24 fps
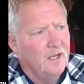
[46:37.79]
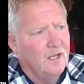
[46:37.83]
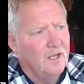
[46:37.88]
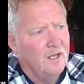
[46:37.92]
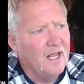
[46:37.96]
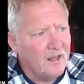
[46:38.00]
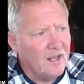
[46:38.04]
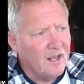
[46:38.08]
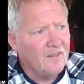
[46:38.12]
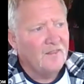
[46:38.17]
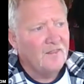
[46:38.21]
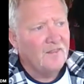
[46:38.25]

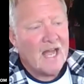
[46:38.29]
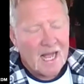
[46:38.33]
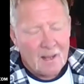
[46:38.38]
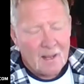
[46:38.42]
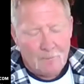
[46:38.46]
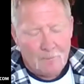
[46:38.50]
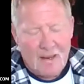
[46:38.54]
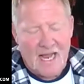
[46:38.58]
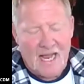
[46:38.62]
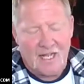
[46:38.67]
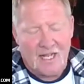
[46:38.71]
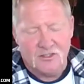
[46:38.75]
and
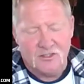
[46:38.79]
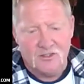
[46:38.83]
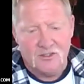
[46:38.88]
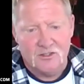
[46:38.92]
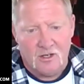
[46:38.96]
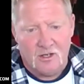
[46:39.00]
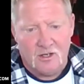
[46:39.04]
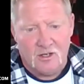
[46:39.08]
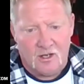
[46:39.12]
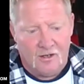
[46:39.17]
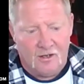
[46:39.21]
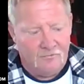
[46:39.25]
that passes
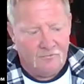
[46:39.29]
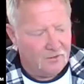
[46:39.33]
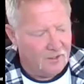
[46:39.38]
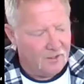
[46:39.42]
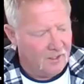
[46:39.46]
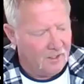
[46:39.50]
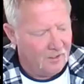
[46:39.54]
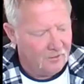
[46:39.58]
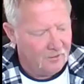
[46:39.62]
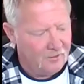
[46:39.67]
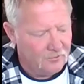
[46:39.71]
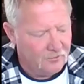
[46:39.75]
off
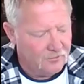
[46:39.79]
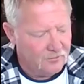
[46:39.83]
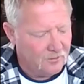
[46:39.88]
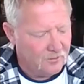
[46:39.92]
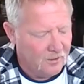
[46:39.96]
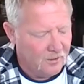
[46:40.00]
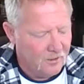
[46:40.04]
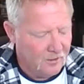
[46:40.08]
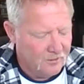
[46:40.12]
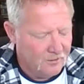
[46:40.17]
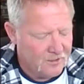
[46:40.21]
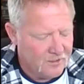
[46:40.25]
as
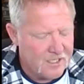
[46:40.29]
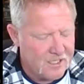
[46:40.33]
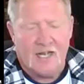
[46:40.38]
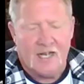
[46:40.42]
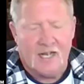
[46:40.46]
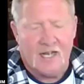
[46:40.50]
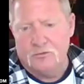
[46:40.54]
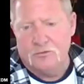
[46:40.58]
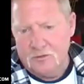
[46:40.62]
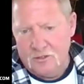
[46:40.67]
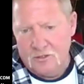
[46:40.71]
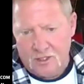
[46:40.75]

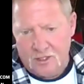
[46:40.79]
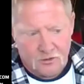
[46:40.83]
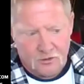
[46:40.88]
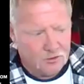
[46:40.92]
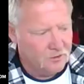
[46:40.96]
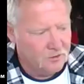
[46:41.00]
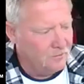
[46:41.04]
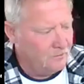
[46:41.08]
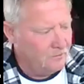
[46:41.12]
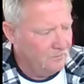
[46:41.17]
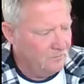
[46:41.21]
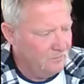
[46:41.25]
tax
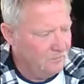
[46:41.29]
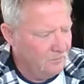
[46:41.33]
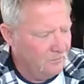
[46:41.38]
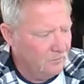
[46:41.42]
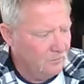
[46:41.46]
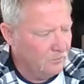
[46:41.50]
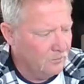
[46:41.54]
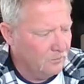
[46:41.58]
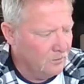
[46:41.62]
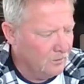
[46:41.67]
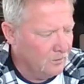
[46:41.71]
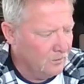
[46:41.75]
reduction
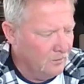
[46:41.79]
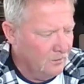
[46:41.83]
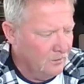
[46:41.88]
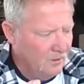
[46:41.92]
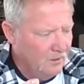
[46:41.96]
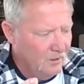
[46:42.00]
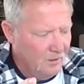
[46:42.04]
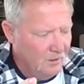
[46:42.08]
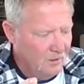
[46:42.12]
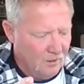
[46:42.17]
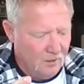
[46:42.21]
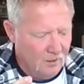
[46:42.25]
or
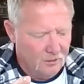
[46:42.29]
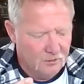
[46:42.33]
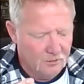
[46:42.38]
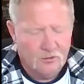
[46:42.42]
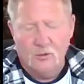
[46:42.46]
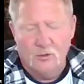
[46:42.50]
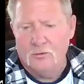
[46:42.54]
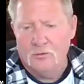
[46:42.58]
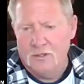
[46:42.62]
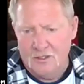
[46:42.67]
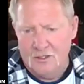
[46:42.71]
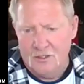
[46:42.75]

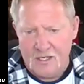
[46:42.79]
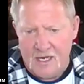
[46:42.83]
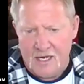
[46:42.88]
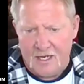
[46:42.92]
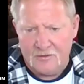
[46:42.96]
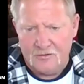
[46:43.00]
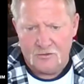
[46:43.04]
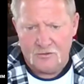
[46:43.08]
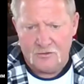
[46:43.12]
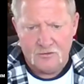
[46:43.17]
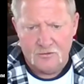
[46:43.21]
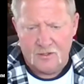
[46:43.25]
lowering
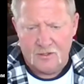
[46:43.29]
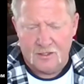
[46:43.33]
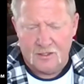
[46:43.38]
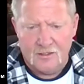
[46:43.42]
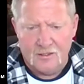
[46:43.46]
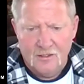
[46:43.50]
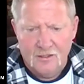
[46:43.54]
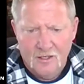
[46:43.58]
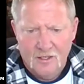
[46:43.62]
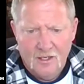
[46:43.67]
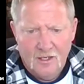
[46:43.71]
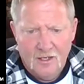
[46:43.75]
taxes. Like,
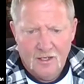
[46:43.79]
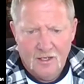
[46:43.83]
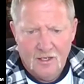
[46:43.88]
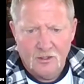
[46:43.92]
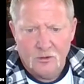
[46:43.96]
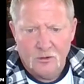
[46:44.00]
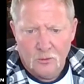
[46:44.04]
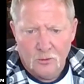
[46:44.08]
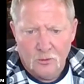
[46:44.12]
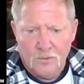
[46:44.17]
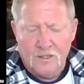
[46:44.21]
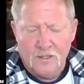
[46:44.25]

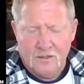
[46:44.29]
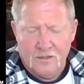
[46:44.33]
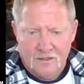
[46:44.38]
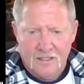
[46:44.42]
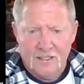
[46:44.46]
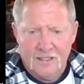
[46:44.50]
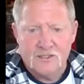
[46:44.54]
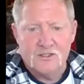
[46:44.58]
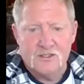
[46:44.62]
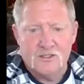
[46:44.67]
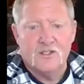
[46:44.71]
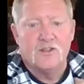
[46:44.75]
but
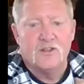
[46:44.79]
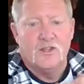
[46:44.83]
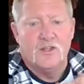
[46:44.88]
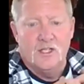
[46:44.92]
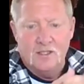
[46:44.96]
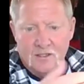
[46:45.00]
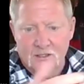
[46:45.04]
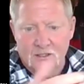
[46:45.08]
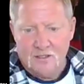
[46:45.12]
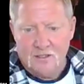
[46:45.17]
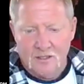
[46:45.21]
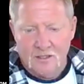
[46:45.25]
it's the
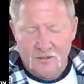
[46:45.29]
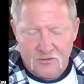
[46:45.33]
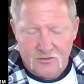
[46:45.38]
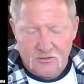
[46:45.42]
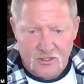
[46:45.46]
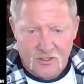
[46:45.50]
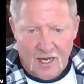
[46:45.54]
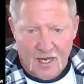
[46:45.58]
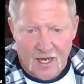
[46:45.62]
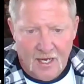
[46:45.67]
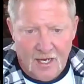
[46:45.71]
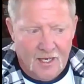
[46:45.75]
thing that they
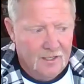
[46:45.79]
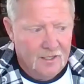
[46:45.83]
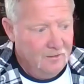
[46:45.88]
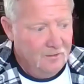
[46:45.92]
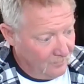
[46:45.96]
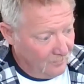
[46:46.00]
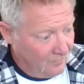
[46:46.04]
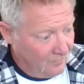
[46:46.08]
say,